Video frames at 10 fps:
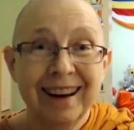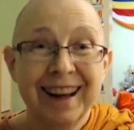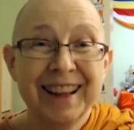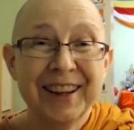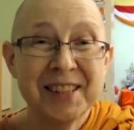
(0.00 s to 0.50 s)

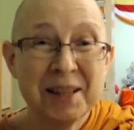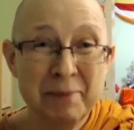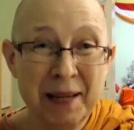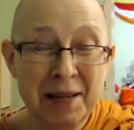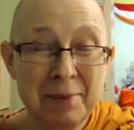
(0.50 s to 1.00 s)
There's a
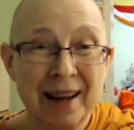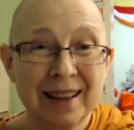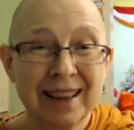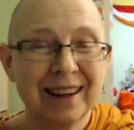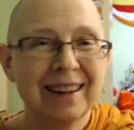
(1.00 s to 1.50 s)
meme
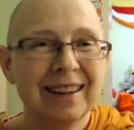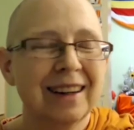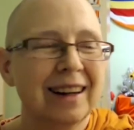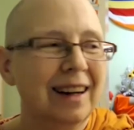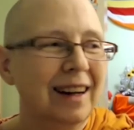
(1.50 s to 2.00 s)
out there
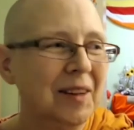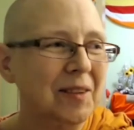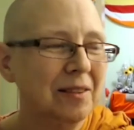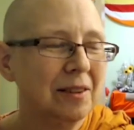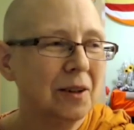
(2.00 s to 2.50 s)

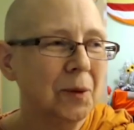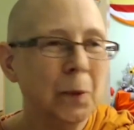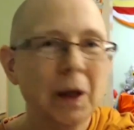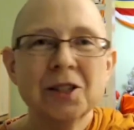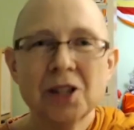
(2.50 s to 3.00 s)
of
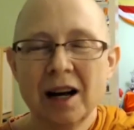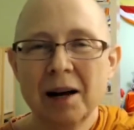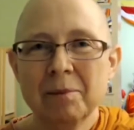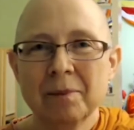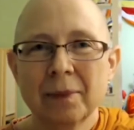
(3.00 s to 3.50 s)
one
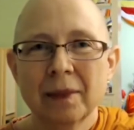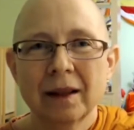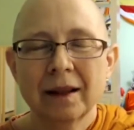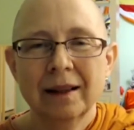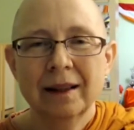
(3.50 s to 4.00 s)
job.
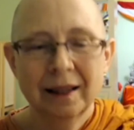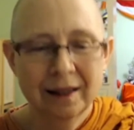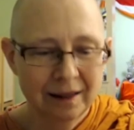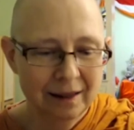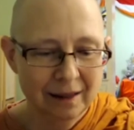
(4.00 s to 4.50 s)
Like
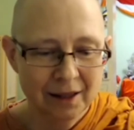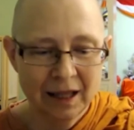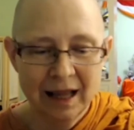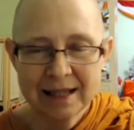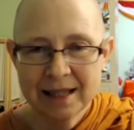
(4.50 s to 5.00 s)
a
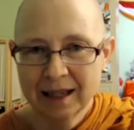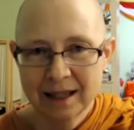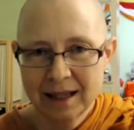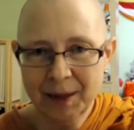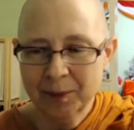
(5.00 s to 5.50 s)
classic
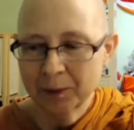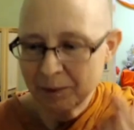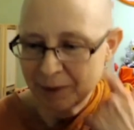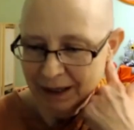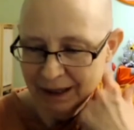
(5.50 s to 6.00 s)
example
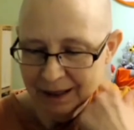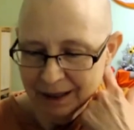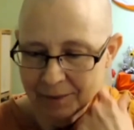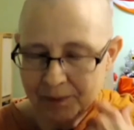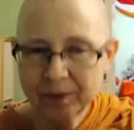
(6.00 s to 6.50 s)
would be like
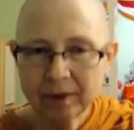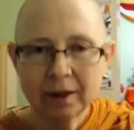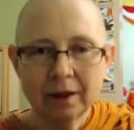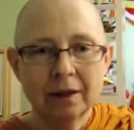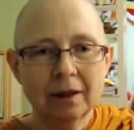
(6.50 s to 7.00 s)
a
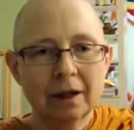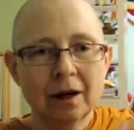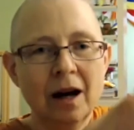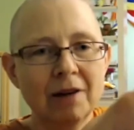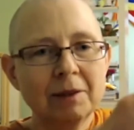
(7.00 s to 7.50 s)

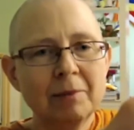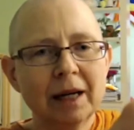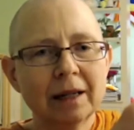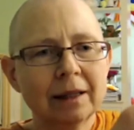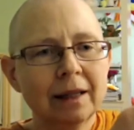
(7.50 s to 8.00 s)
coffee
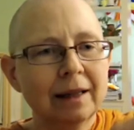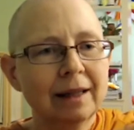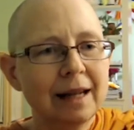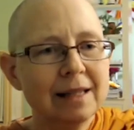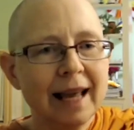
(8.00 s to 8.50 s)
mug
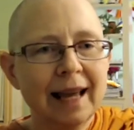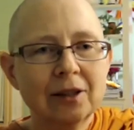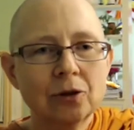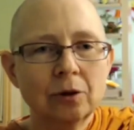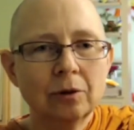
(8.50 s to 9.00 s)
that has the
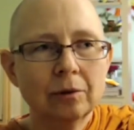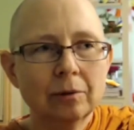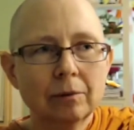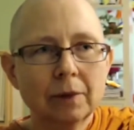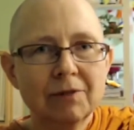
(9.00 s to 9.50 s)
handle
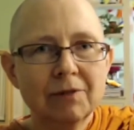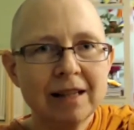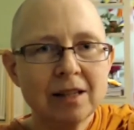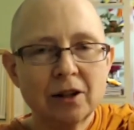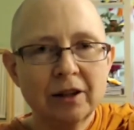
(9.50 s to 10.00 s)

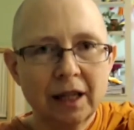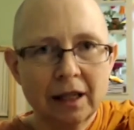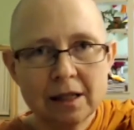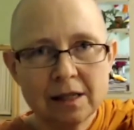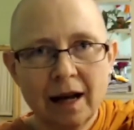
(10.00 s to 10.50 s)
fastened on the
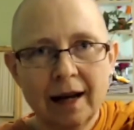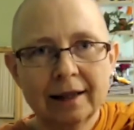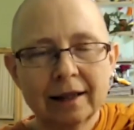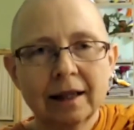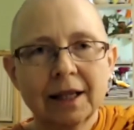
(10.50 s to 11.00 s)

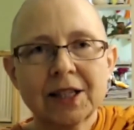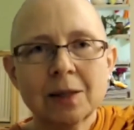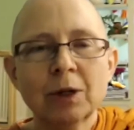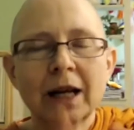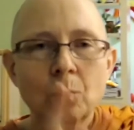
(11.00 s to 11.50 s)
inside. Like
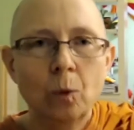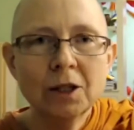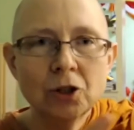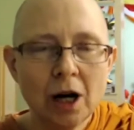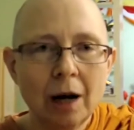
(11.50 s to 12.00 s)
someone had
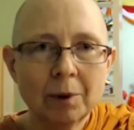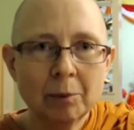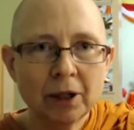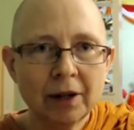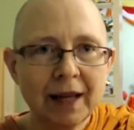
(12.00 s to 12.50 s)
one job to
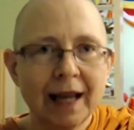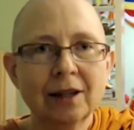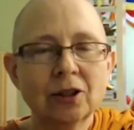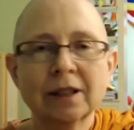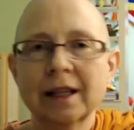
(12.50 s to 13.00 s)
put on the
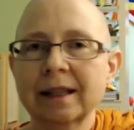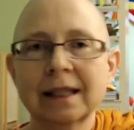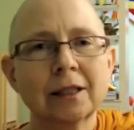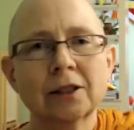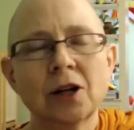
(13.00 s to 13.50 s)
handle and they
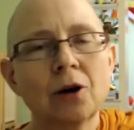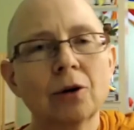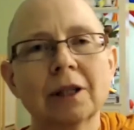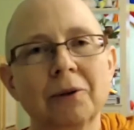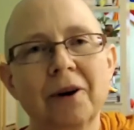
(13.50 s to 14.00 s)
did it
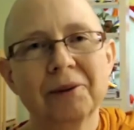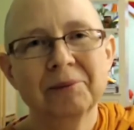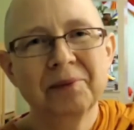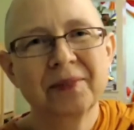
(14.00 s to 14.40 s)
totally wrong.